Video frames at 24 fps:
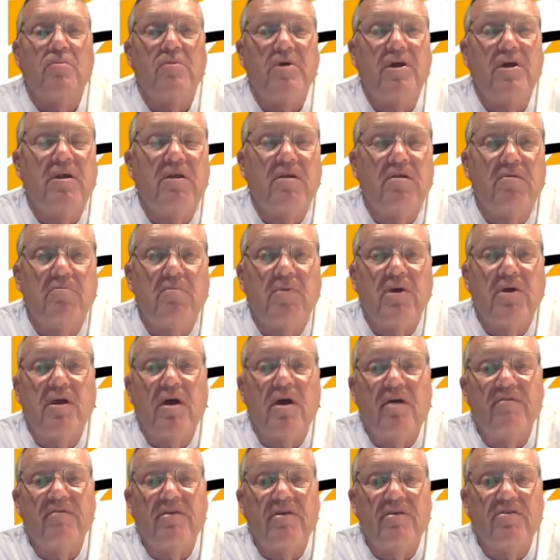I mean,
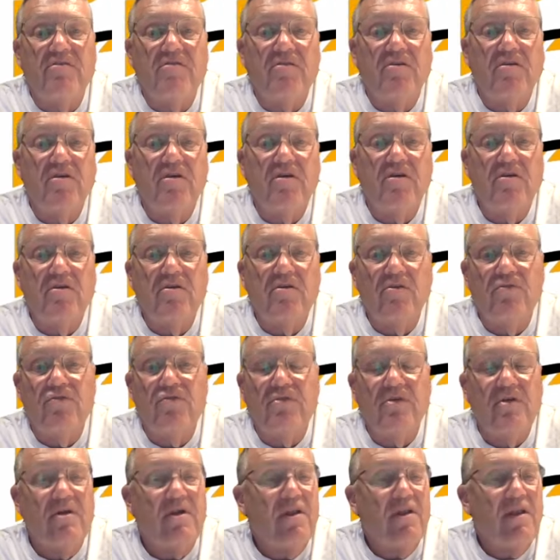obviously you've
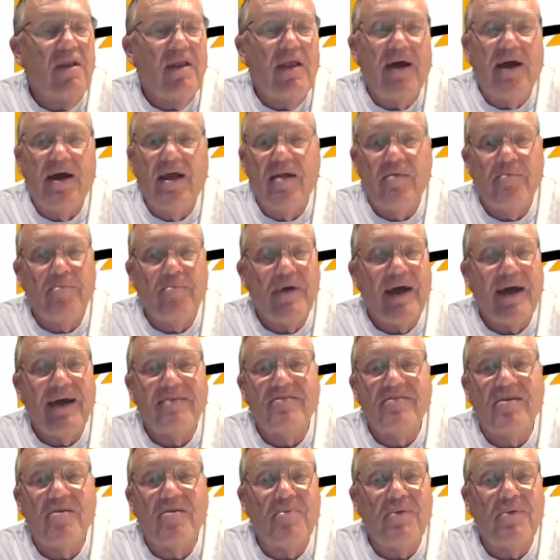seen a lot of
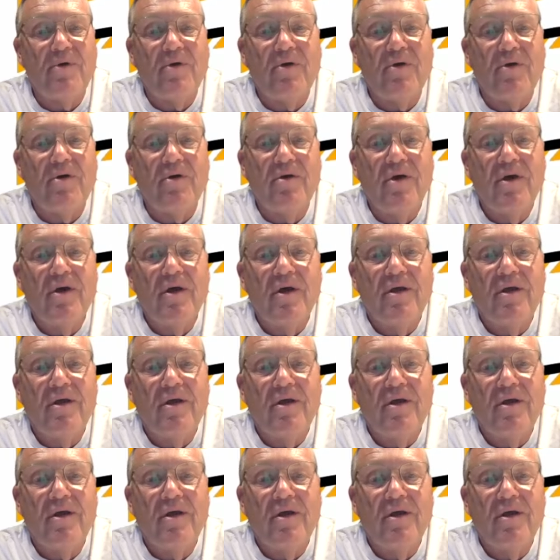basketball.